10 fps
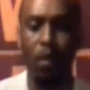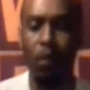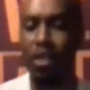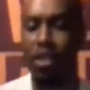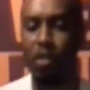
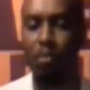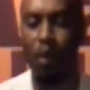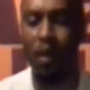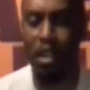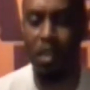which is just
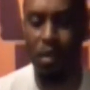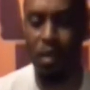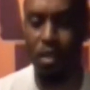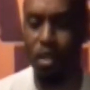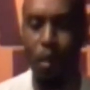pointless
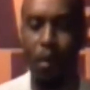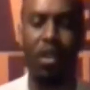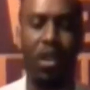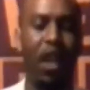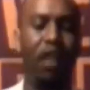because no
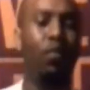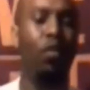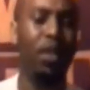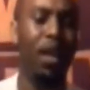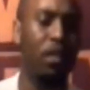one's going to have
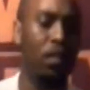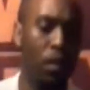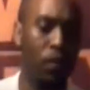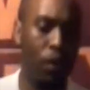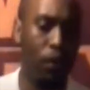more talent
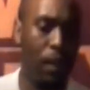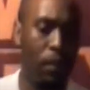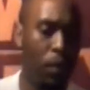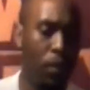than the royal family,